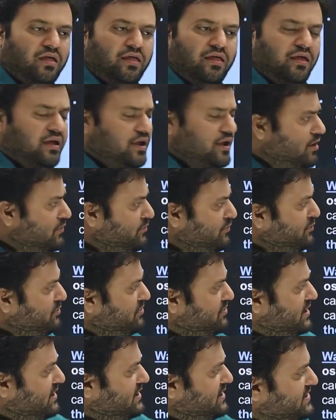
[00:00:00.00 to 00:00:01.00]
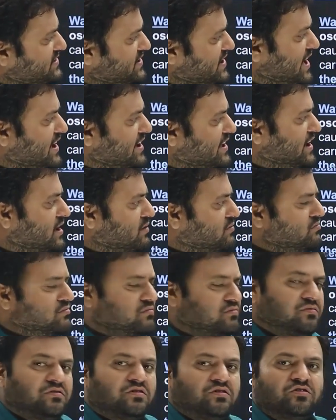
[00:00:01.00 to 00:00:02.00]
Now if you see this diagram,
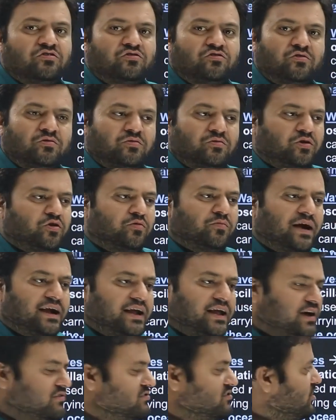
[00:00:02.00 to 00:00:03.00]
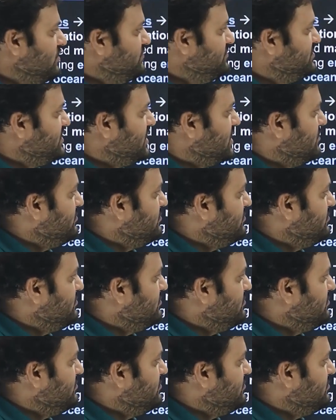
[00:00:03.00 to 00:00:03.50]
so you might have observed